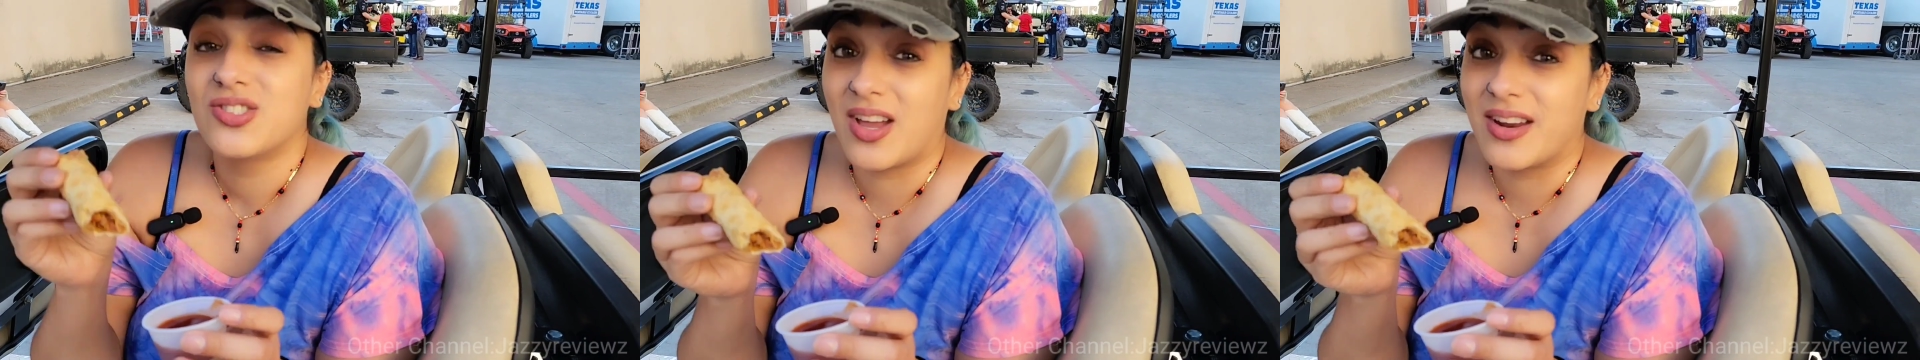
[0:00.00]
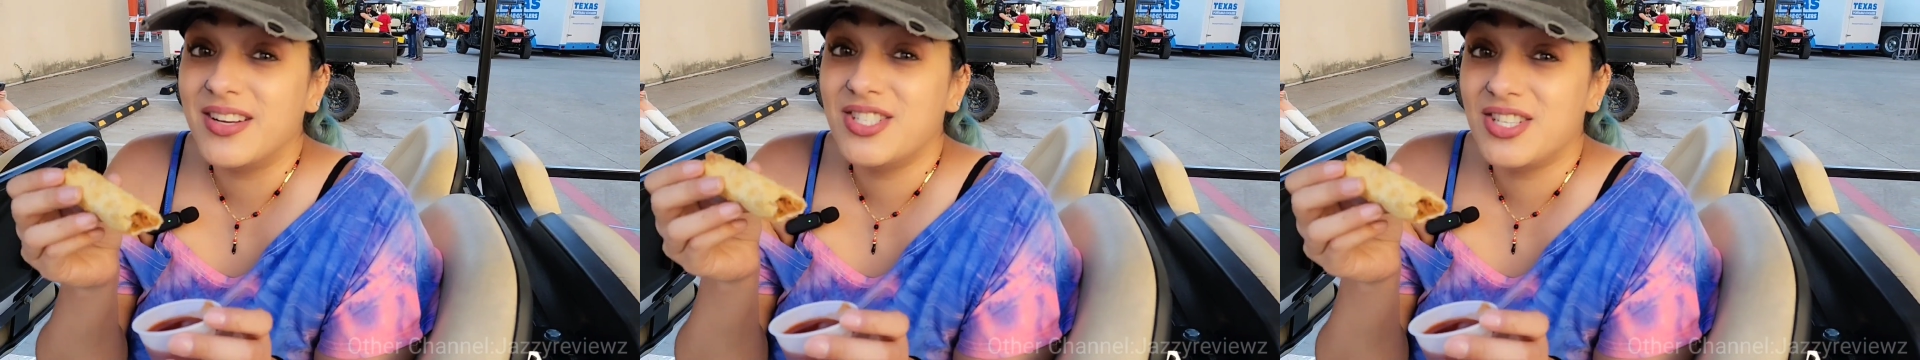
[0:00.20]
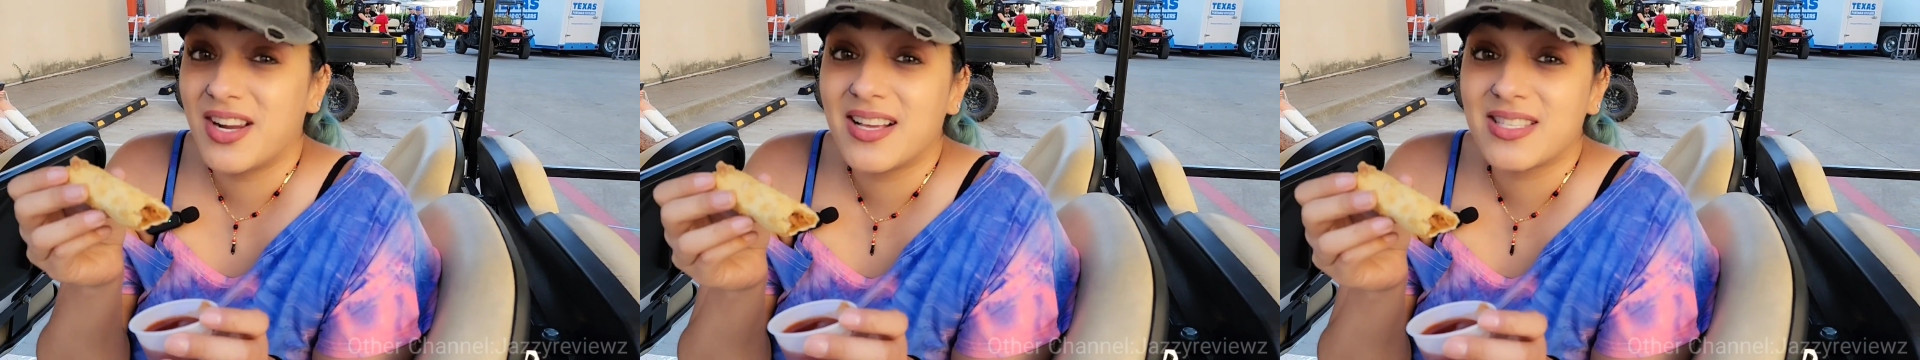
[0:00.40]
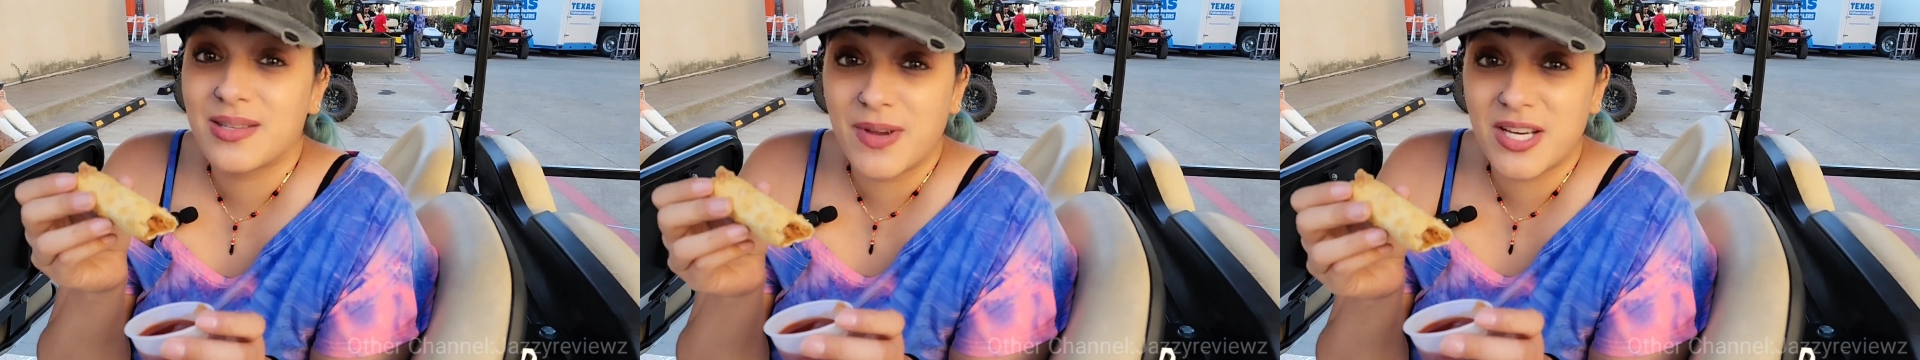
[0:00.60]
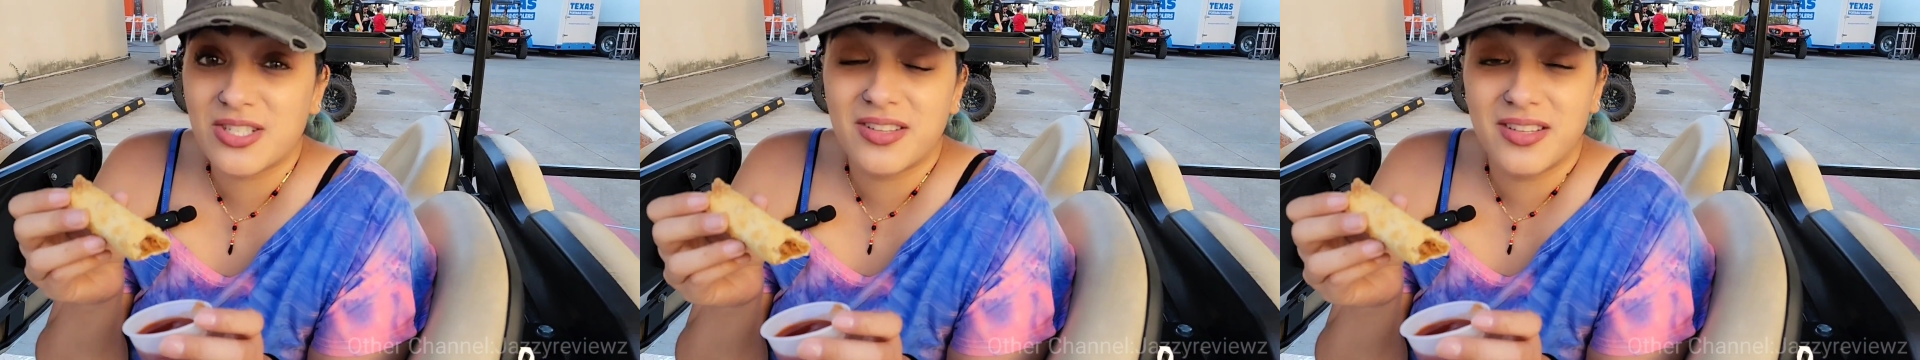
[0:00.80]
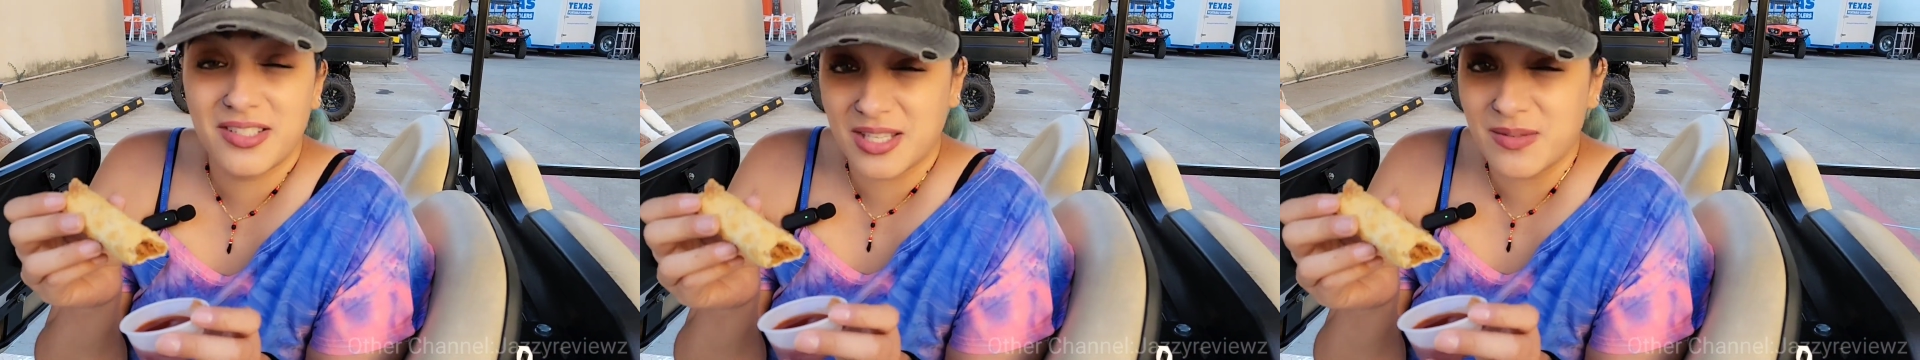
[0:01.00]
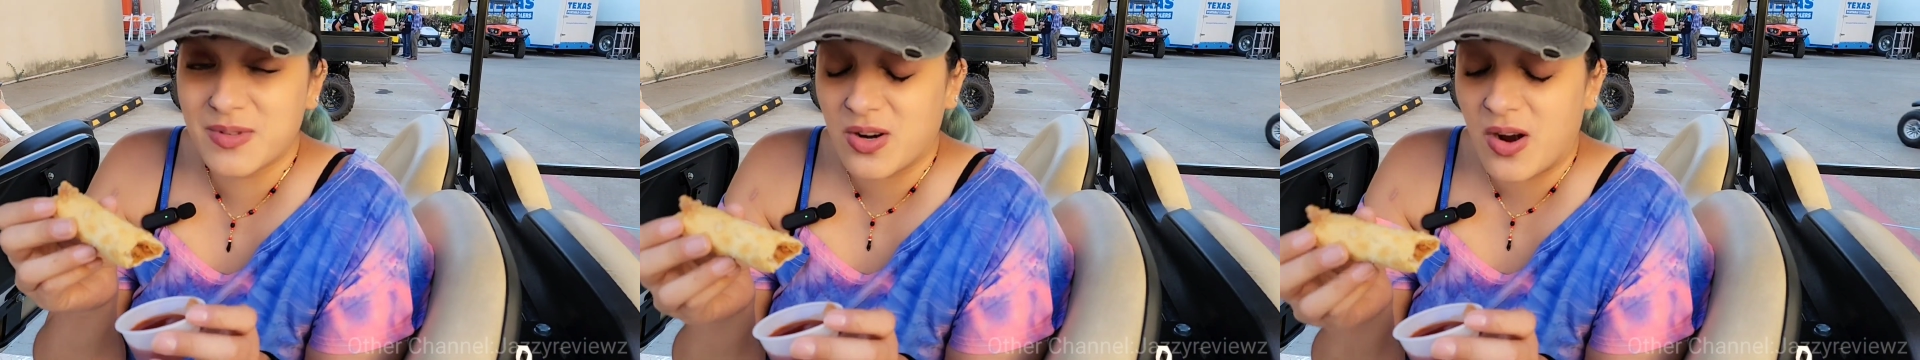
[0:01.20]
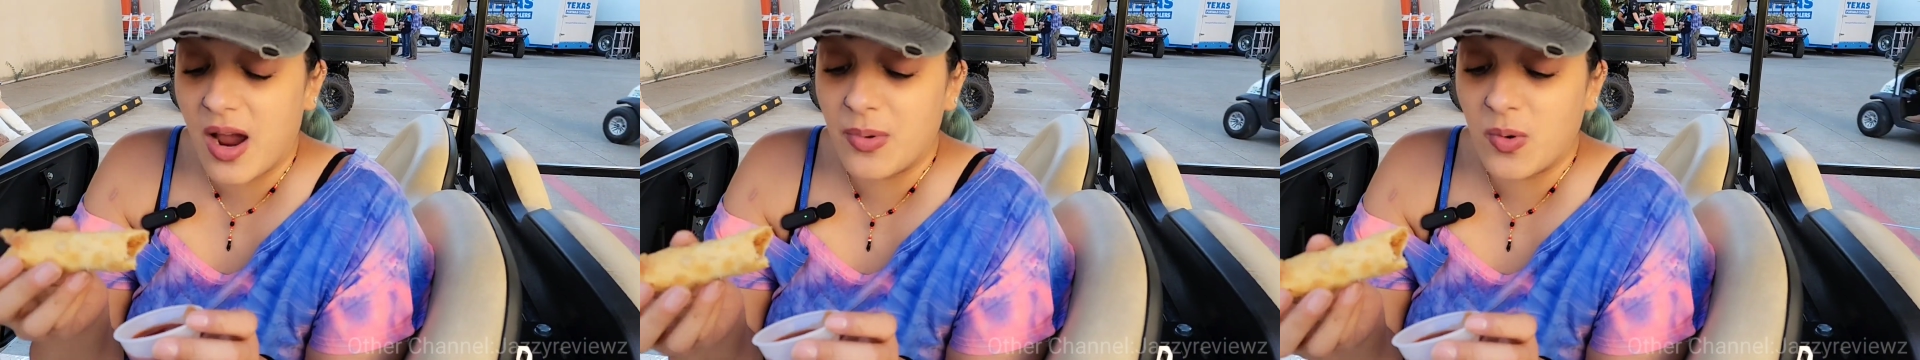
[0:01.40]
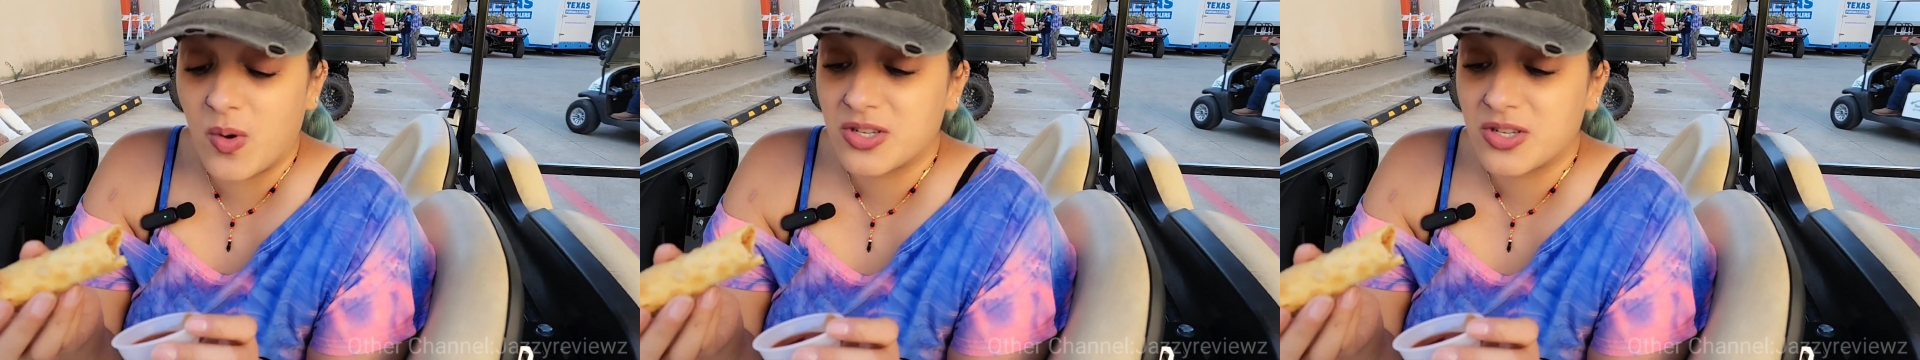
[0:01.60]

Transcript: So I need you guys to make sure that you subscribe